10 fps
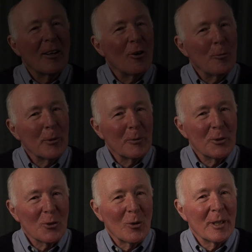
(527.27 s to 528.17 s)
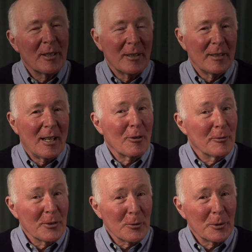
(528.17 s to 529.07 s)
I hope you enjoyed
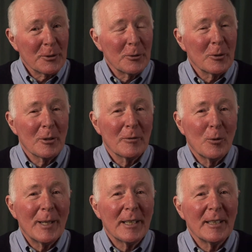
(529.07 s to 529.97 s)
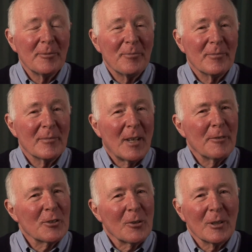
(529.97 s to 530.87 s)
our visual tour of Awakening.
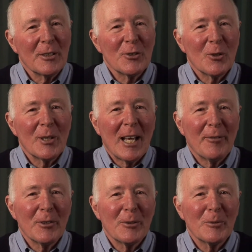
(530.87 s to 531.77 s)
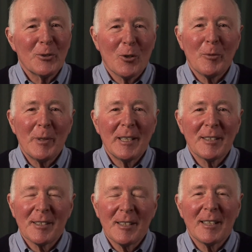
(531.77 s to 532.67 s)
I've certainly enjoyed having you join me
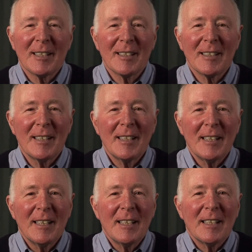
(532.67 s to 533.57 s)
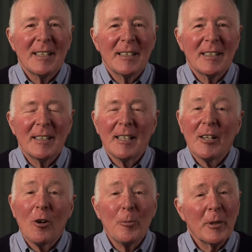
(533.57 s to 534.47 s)
in seeing it.
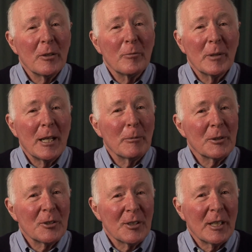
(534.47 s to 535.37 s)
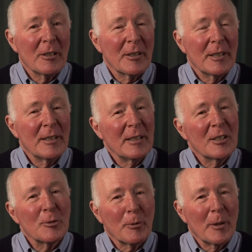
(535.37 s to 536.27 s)
And I hope that you've been able to share in
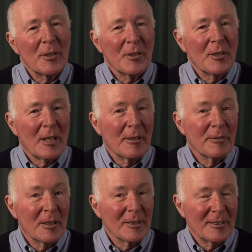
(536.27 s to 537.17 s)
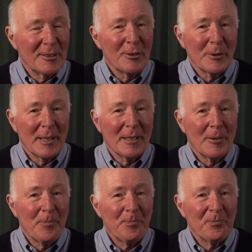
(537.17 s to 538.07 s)
the inspiration that I felt in doing it.